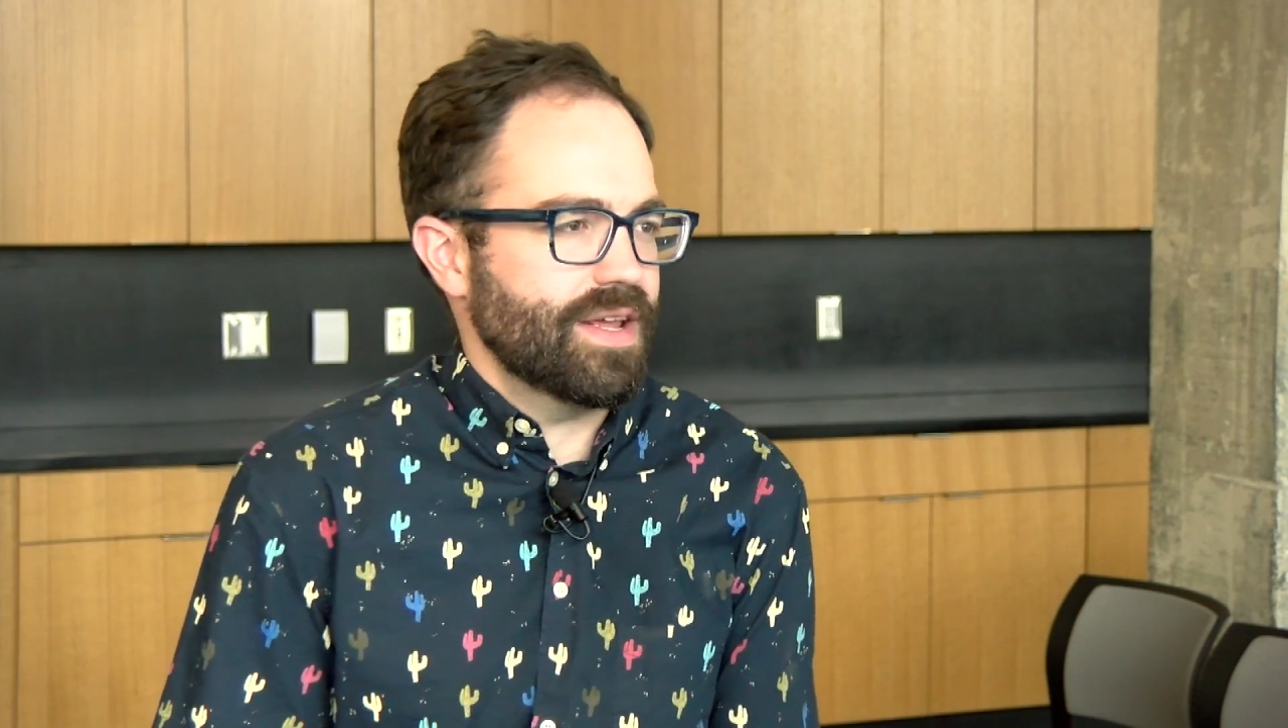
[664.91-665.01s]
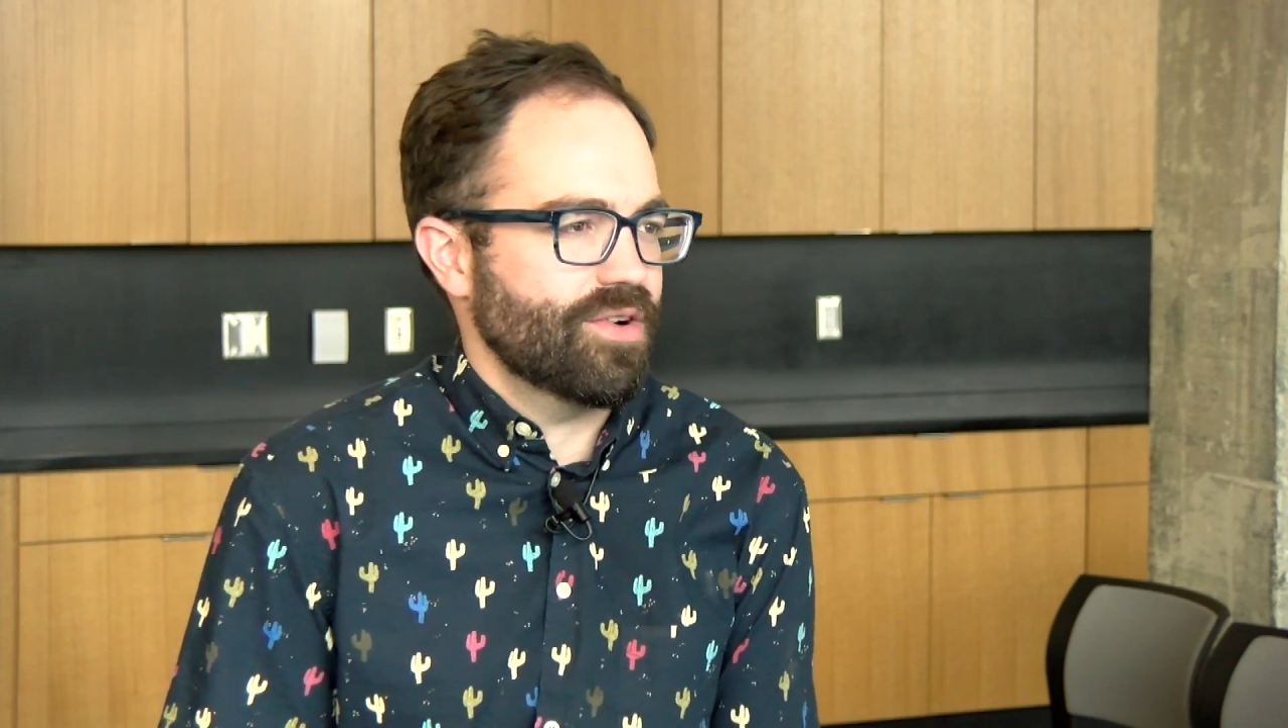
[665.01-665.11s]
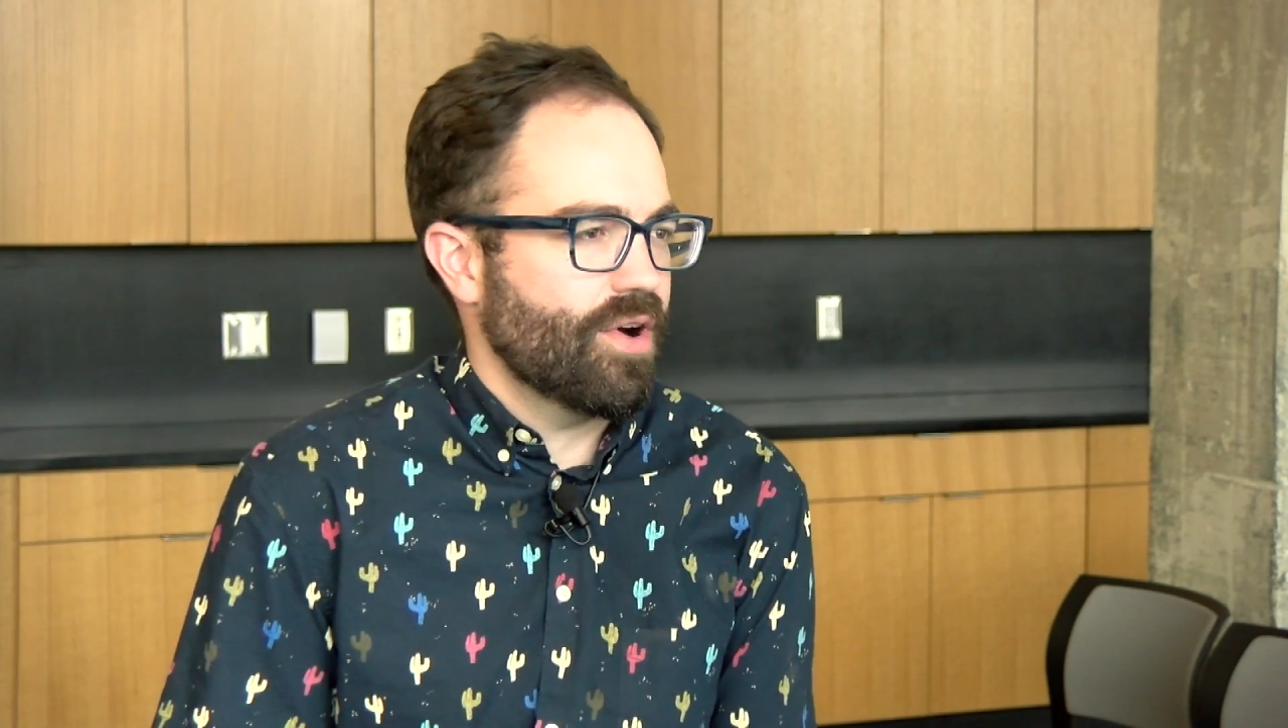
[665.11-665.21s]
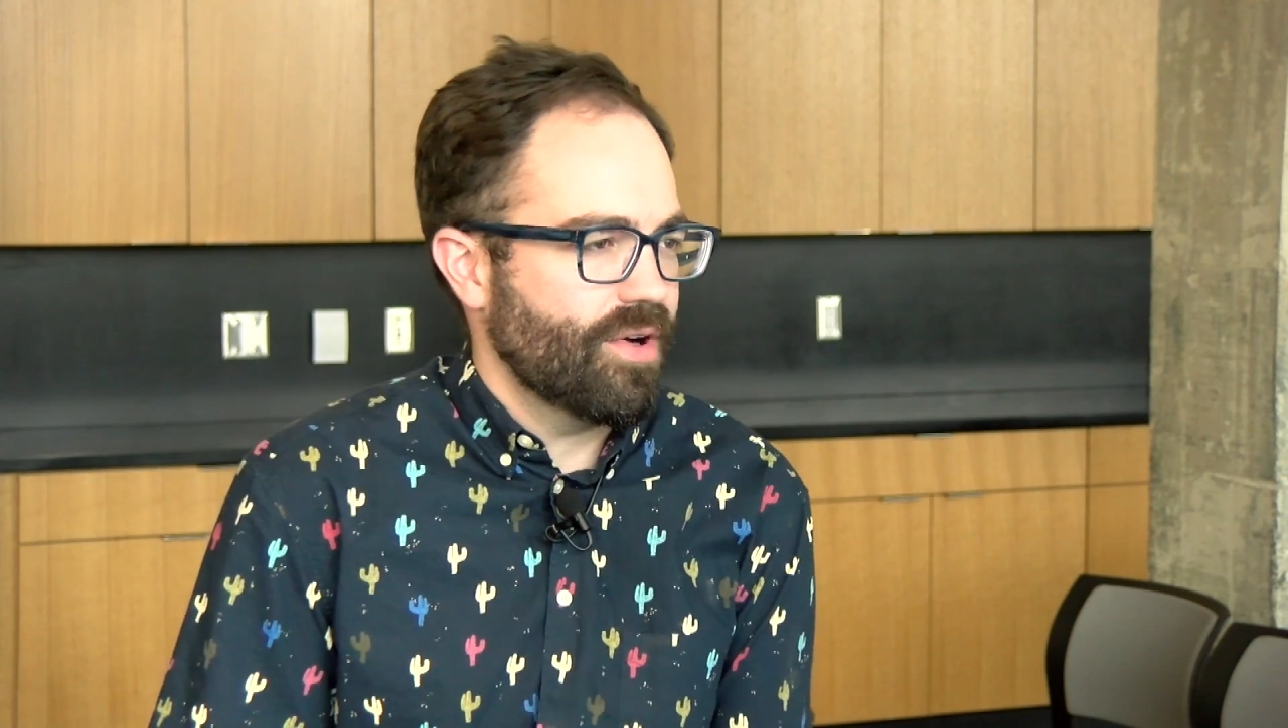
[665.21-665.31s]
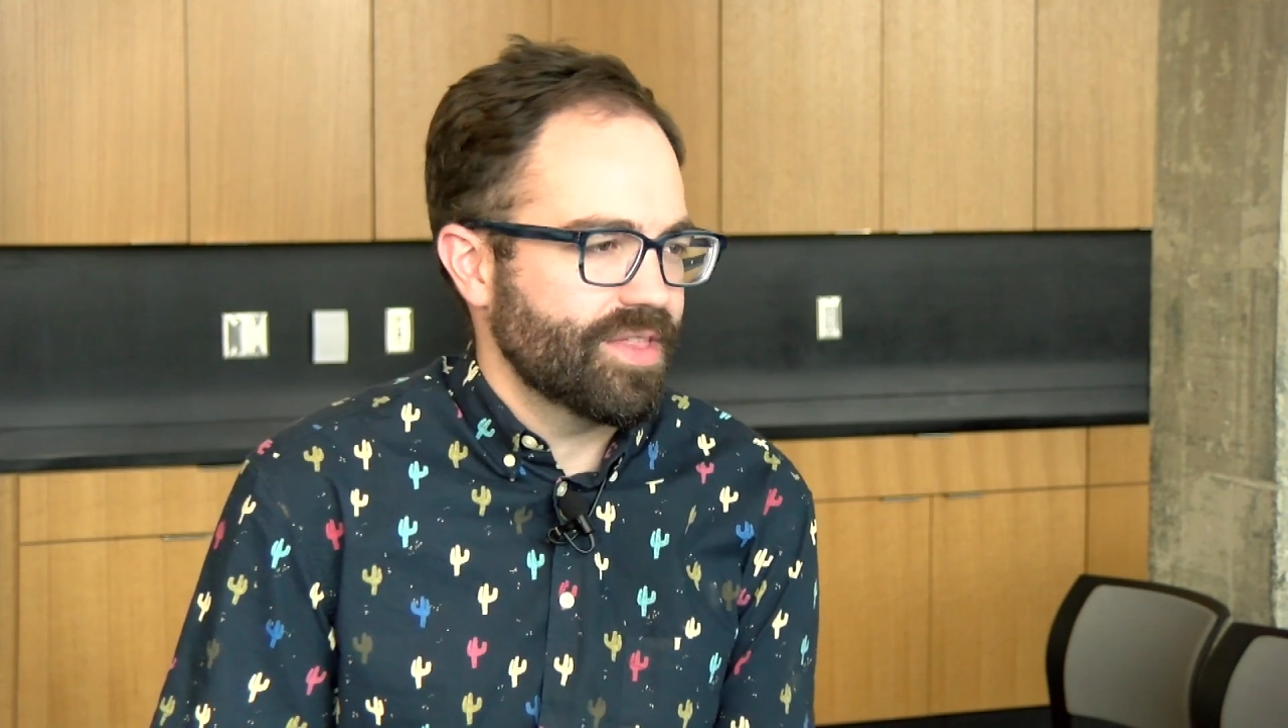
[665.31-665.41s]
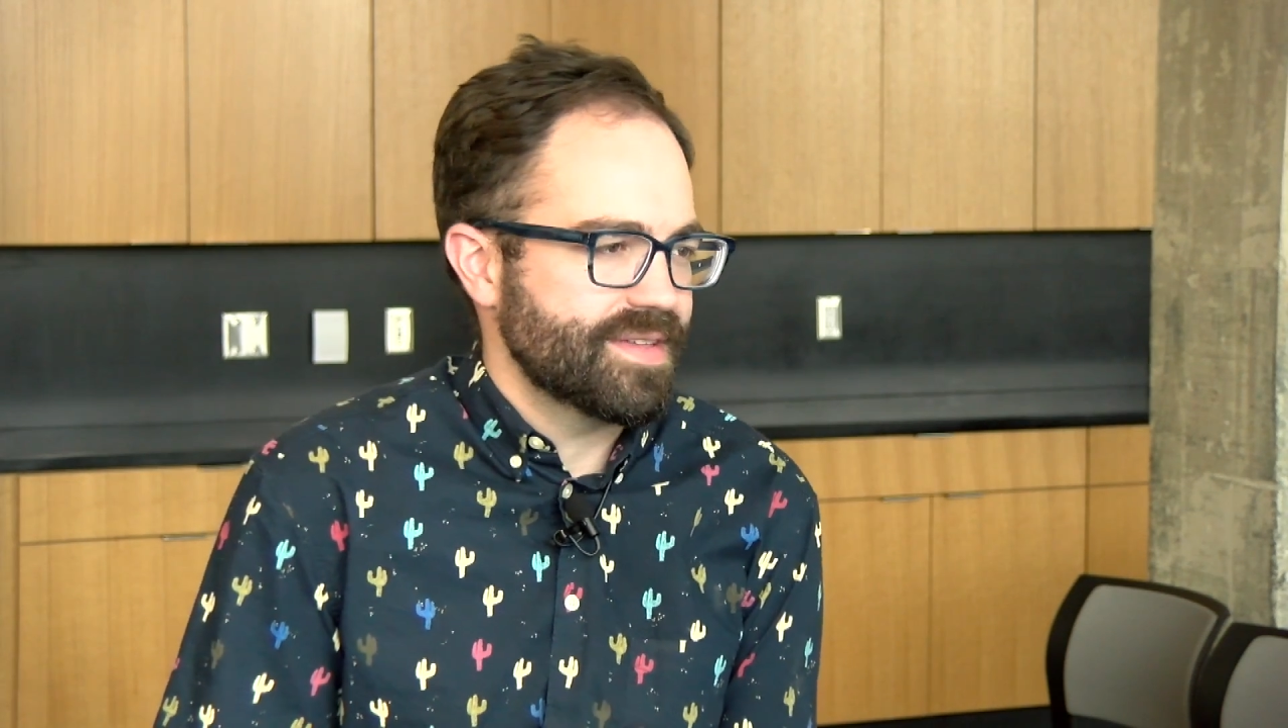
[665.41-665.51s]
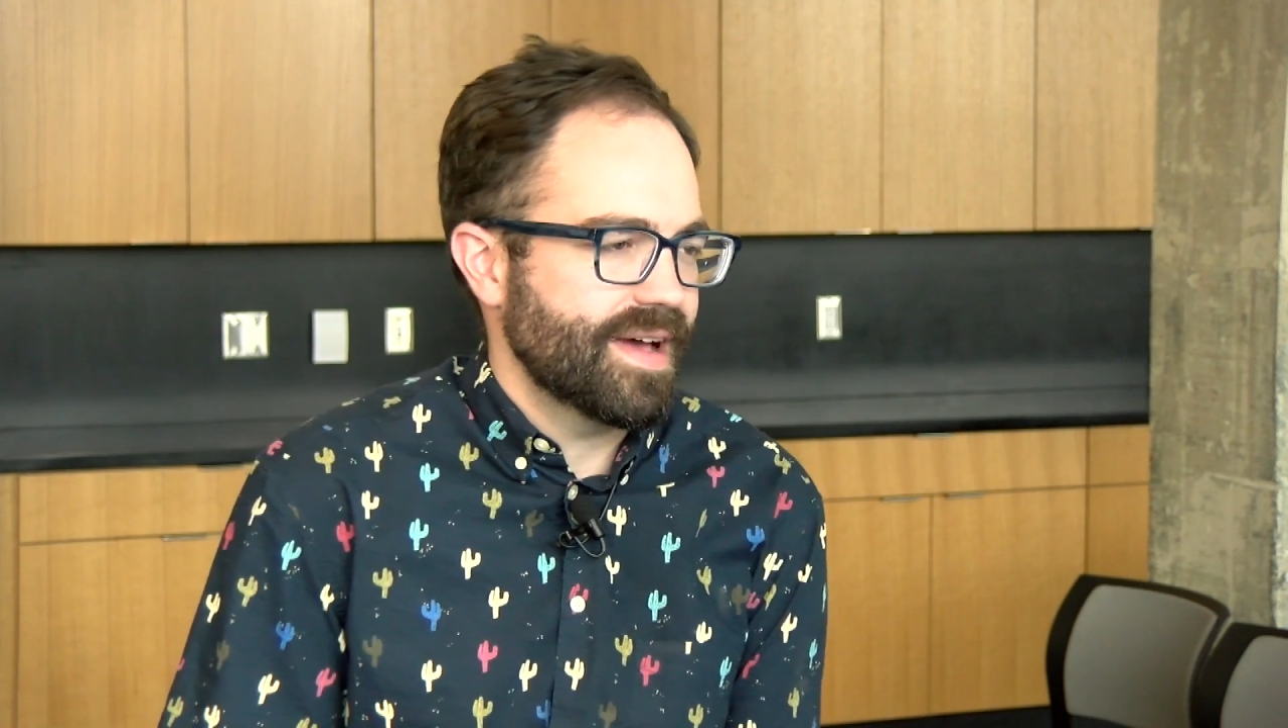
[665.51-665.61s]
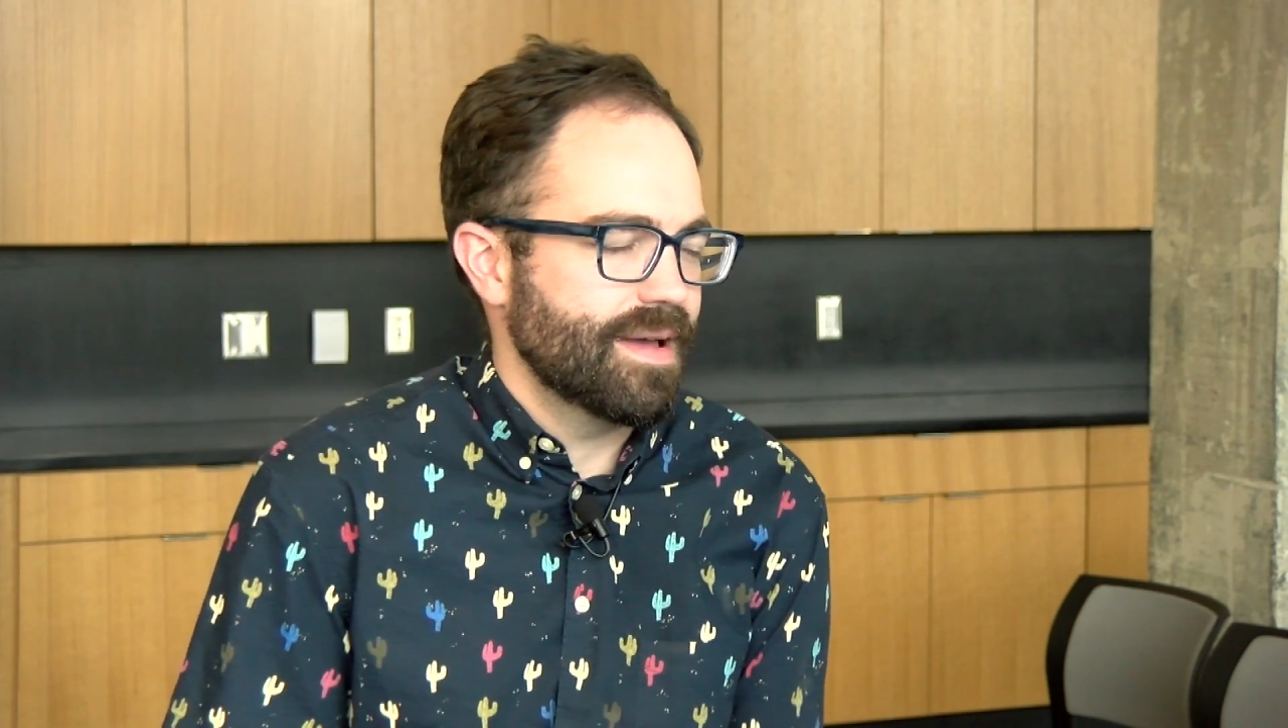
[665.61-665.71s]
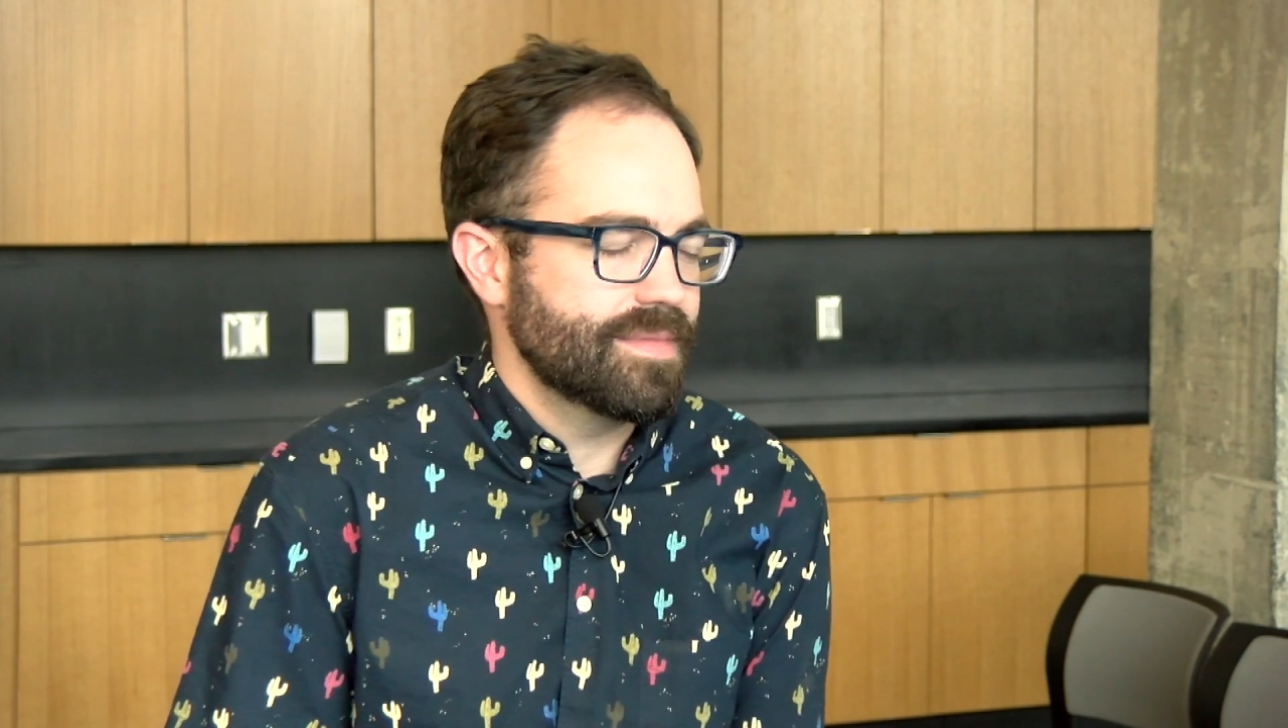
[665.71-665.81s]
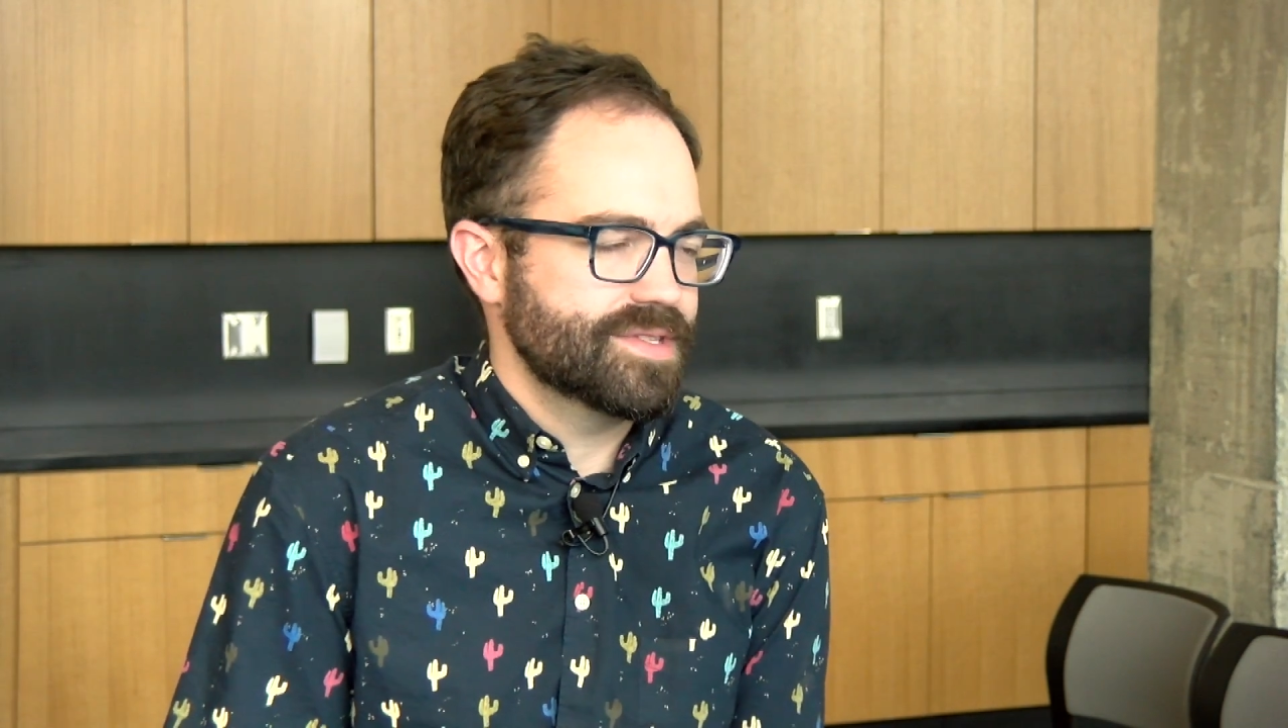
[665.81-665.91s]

here all the time.